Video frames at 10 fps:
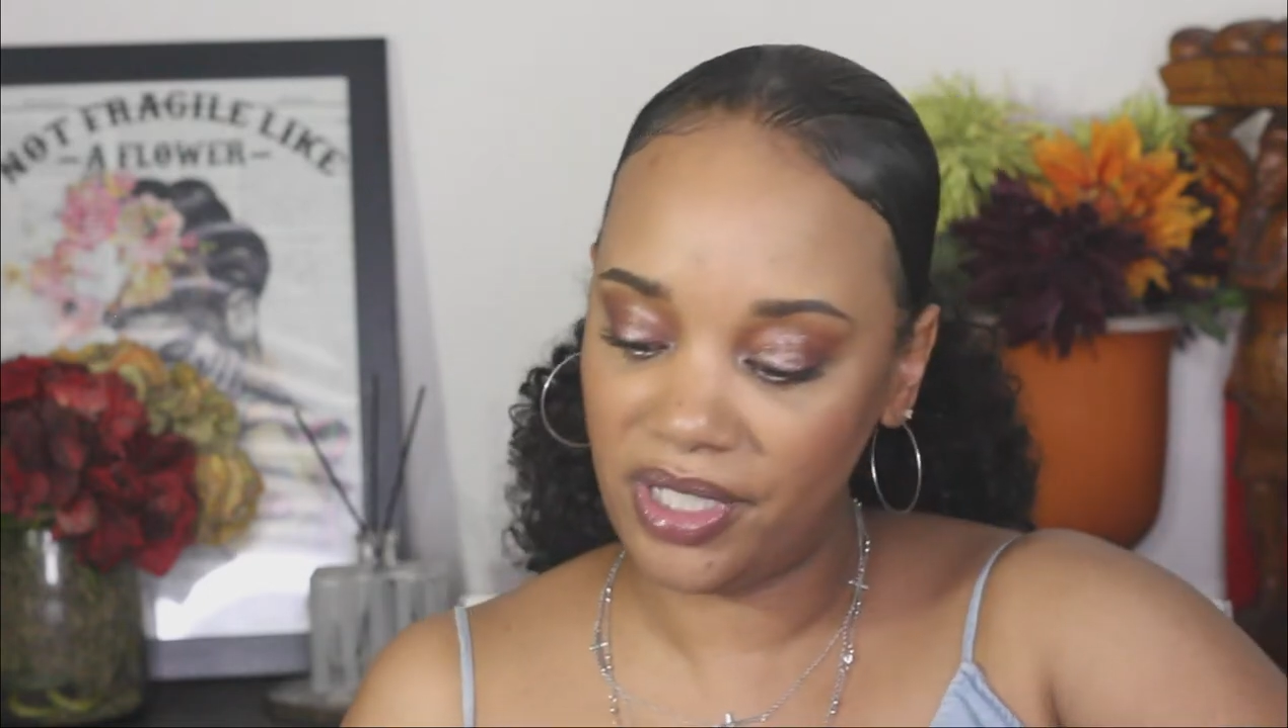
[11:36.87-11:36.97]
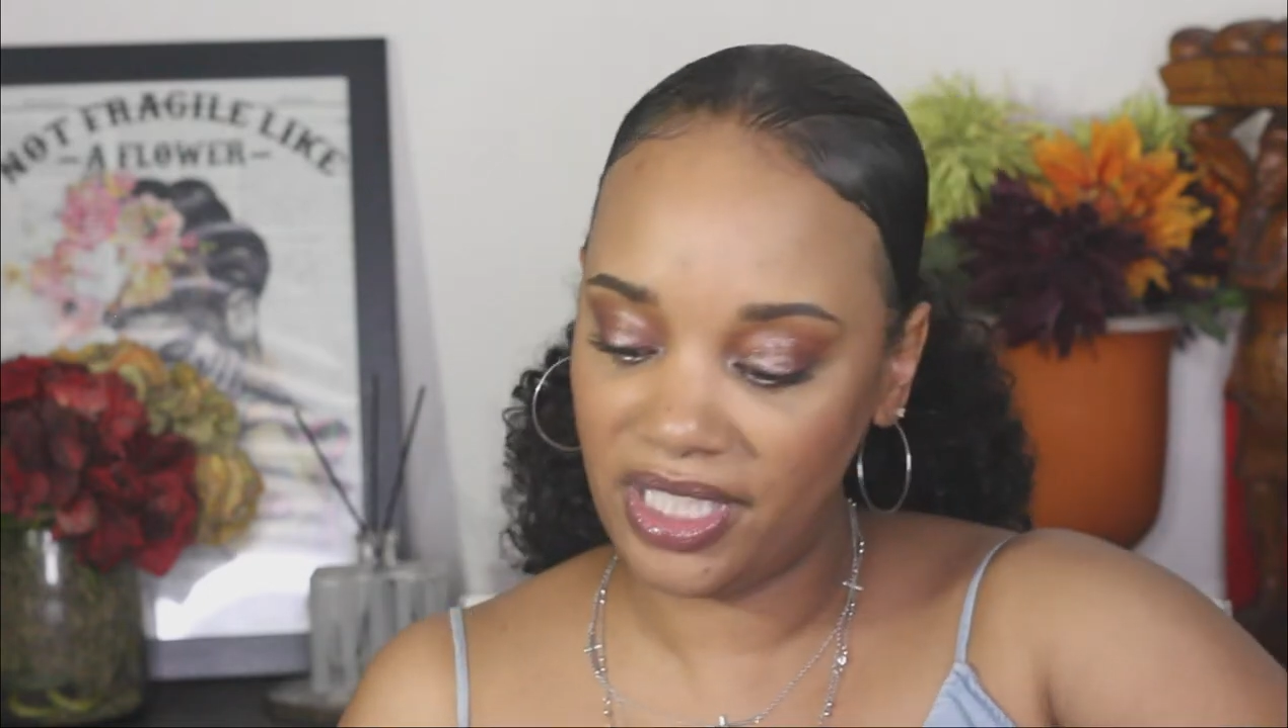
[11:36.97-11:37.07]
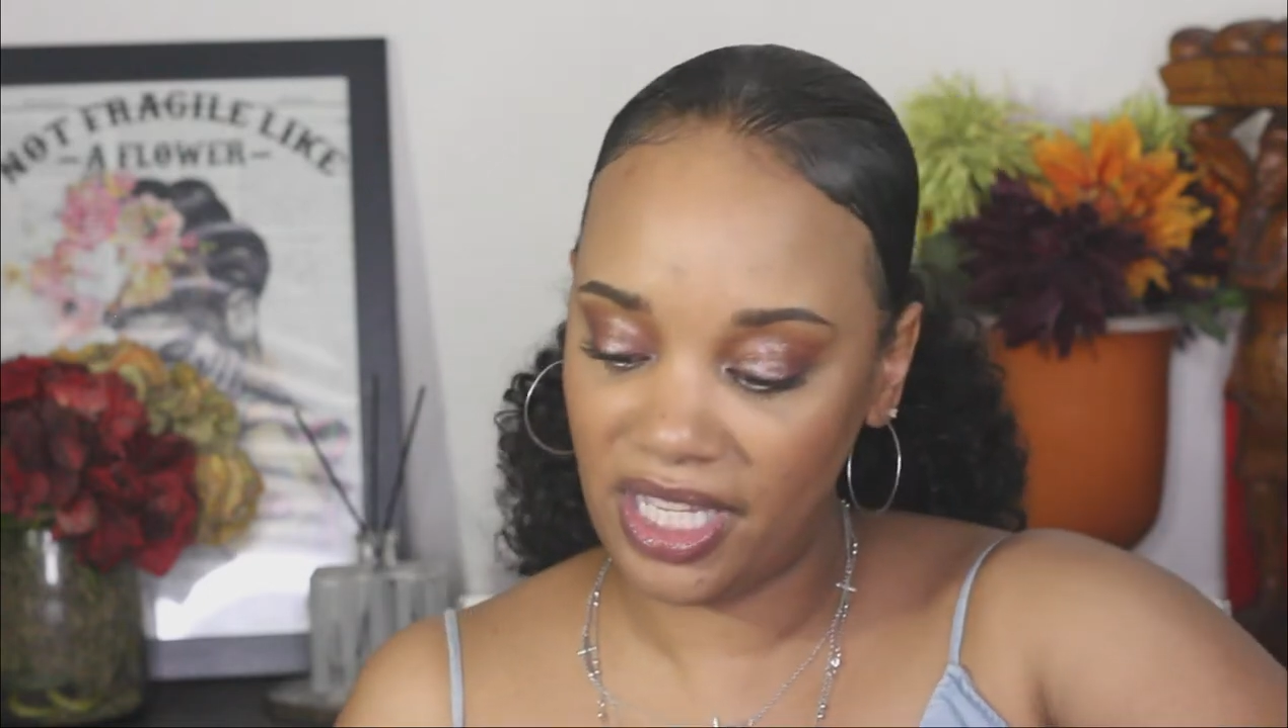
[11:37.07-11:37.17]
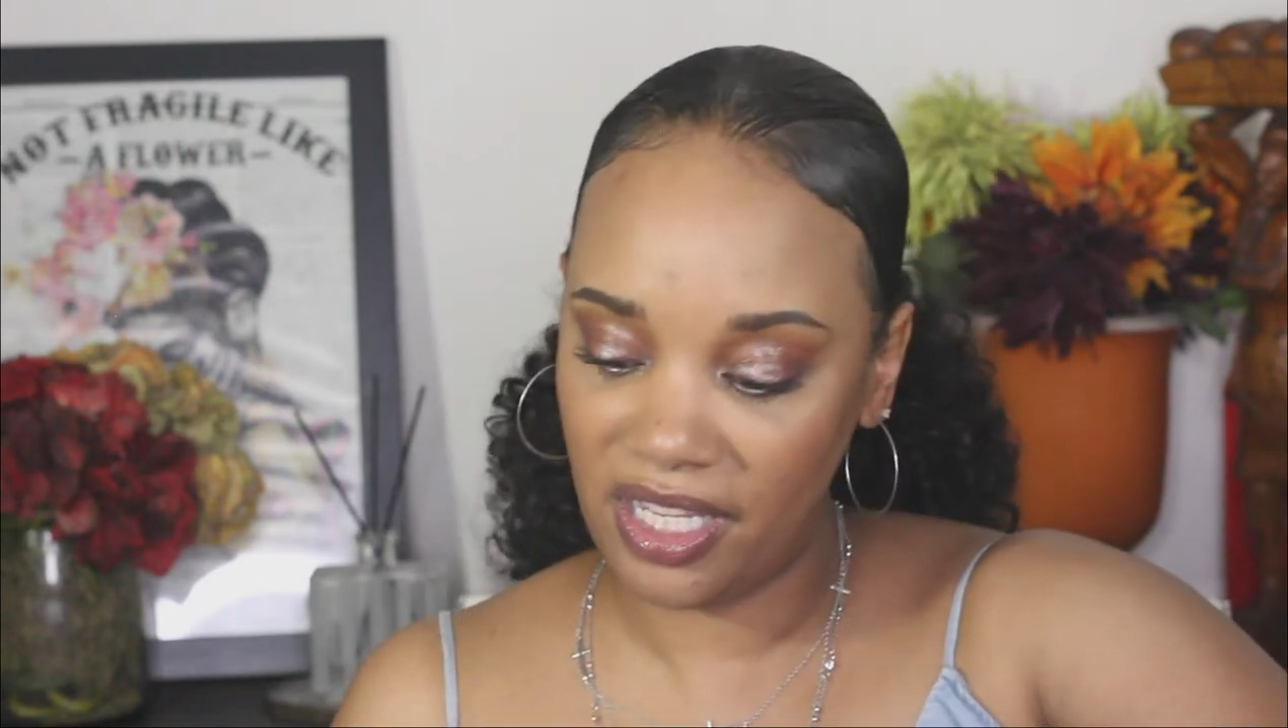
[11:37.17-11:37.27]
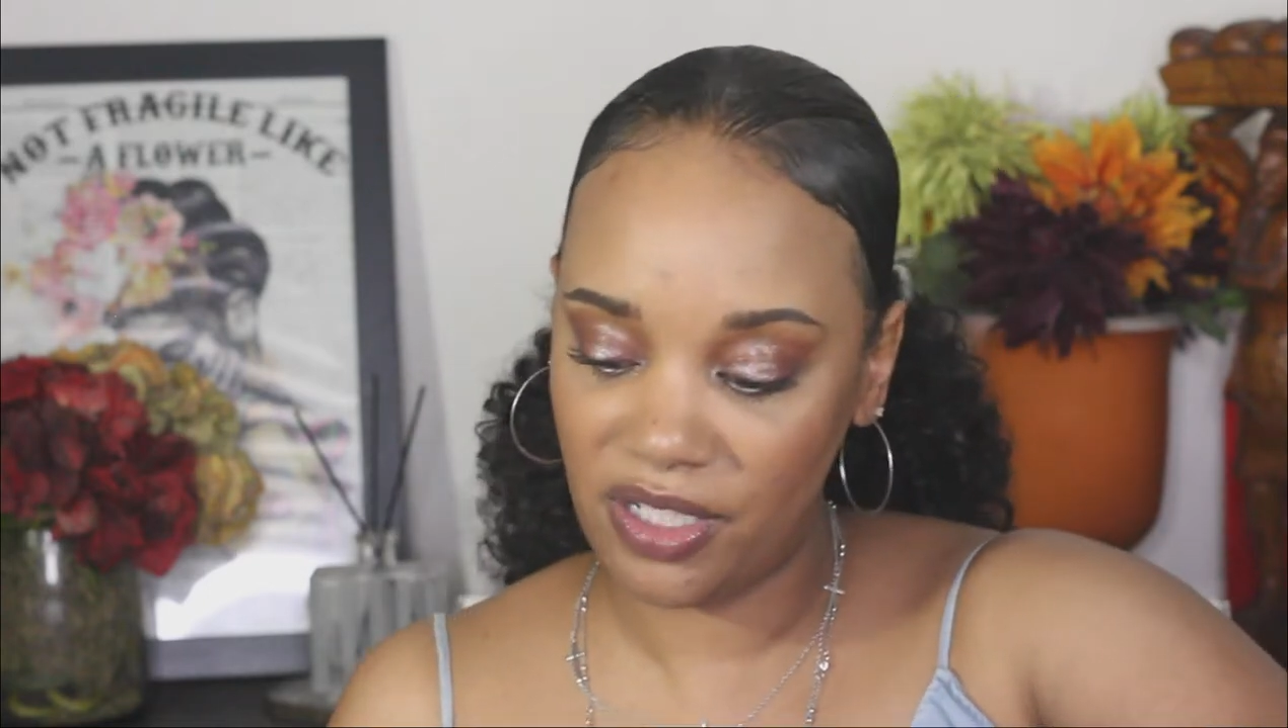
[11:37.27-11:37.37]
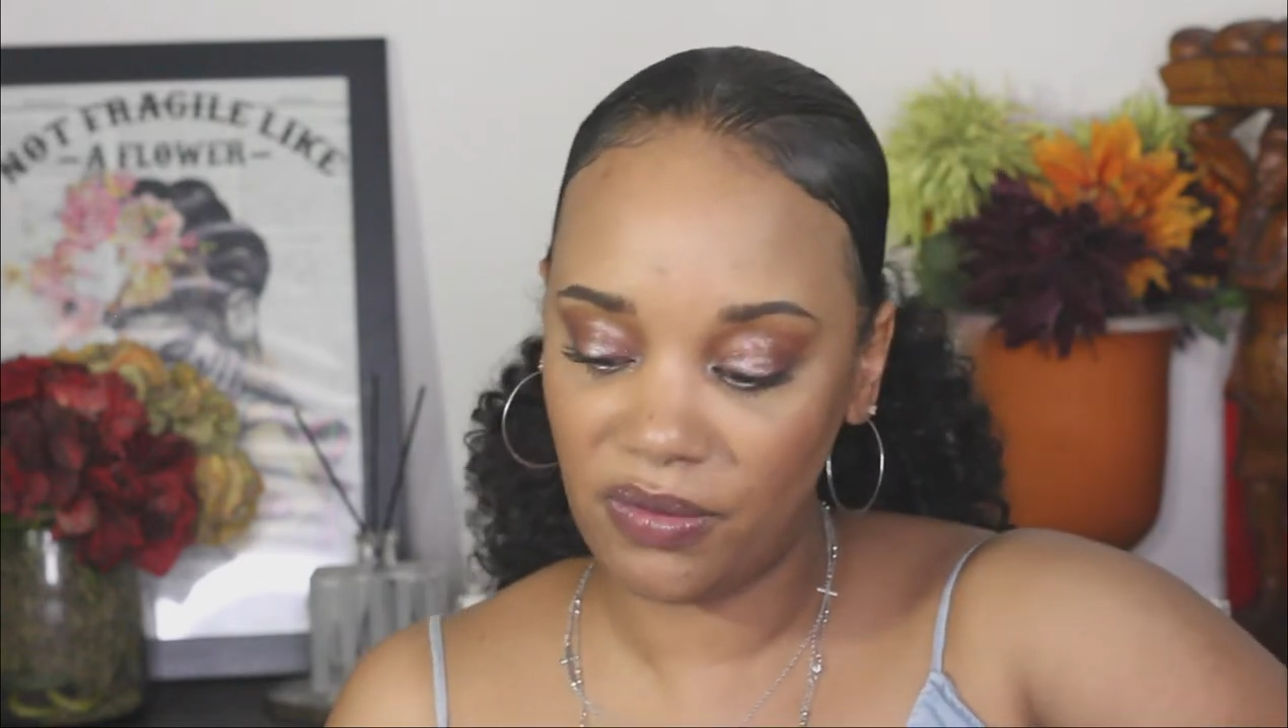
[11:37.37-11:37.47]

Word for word: again, you